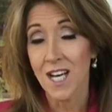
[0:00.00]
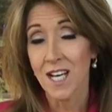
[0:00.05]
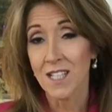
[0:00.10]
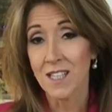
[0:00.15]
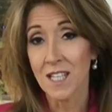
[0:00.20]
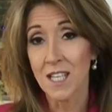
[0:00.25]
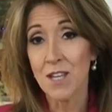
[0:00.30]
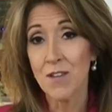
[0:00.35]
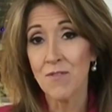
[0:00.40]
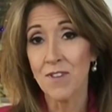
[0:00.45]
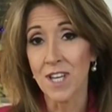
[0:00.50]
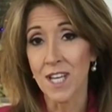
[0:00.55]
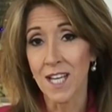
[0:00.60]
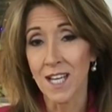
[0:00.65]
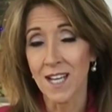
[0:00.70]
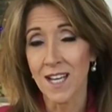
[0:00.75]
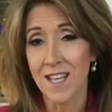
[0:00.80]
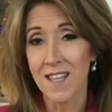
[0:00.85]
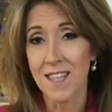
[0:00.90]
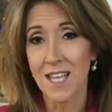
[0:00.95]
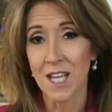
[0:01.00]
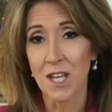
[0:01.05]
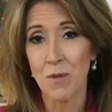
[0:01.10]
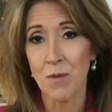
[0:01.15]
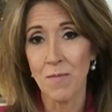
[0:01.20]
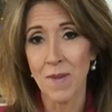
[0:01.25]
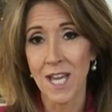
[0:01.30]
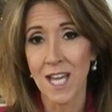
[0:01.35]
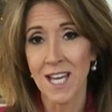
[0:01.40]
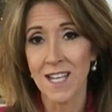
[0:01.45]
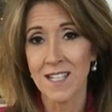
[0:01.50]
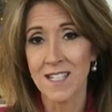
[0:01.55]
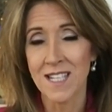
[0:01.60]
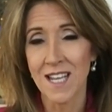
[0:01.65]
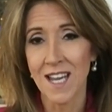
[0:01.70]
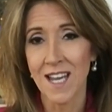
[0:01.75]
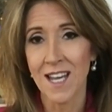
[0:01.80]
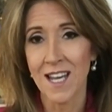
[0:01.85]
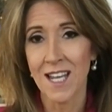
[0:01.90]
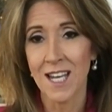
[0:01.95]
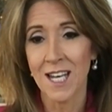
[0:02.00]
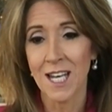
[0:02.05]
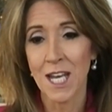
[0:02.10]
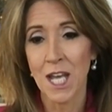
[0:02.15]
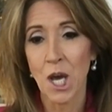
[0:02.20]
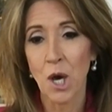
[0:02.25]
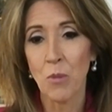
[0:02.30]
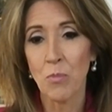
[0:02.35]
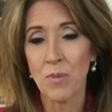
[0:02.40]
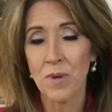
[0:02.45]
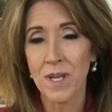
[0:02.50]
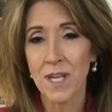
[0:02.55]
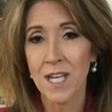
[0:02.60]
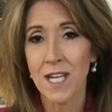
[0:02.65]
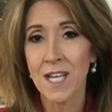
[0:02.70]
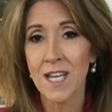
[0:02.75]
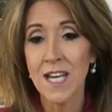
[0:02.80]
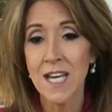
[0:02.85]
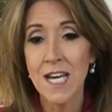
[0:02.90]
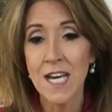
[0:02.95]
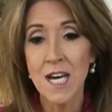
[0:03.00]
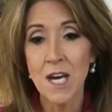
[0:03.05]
leaving the command and helping